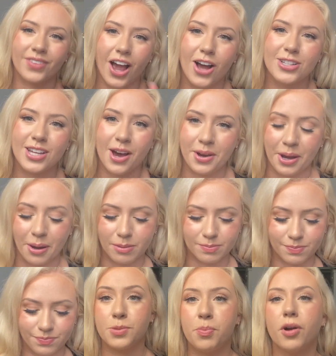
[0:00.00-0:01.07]
I'll tell you.
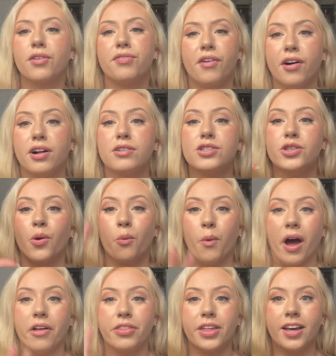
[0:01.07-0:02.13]
This book follows the
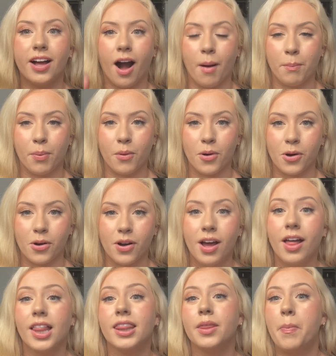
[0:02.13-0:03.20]
wealthy couple,
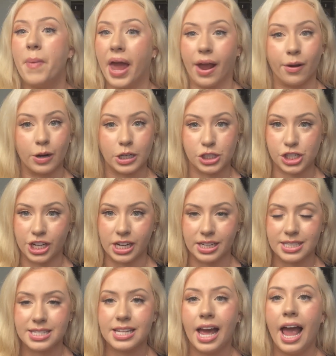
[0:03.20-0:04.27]
the
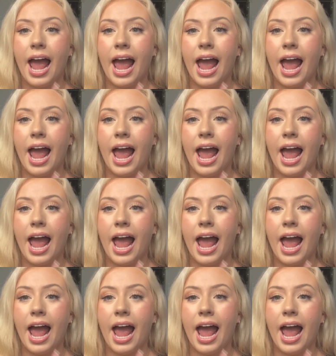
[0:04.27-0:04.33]
Parrishes,